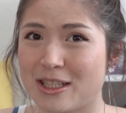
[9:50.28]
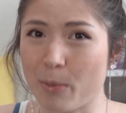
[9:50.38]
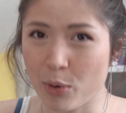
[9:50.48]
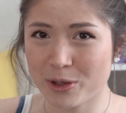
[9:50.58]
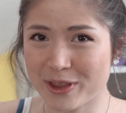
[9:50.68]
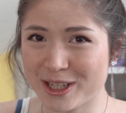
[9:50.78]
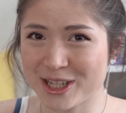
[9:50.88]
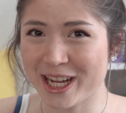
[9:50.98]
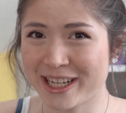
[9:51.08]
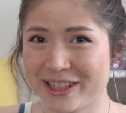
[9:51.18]
support the
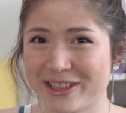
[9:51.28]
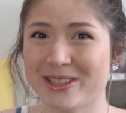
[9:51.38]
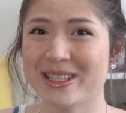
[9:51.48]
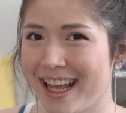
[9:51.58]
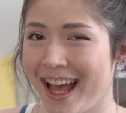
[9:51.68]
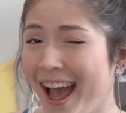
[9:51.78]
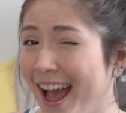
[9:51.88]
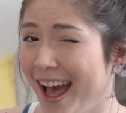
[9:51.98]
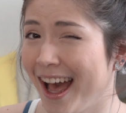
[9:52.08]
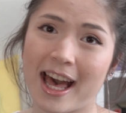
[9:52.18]
channel.
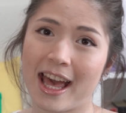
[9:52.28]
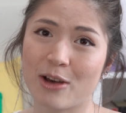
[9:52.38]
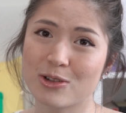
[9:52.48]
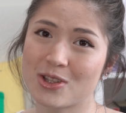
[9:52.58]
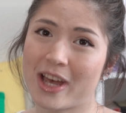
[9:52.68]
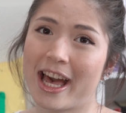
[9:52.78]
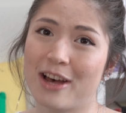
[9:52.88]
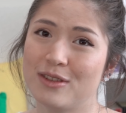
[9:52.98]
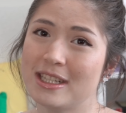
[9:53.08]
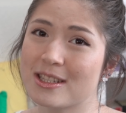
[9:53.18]
I also
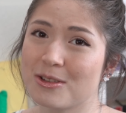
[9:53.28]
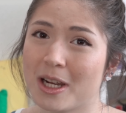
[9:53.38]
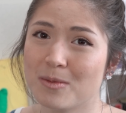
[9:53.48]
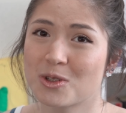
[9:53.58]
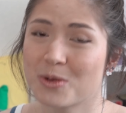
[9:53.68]
have Instagram,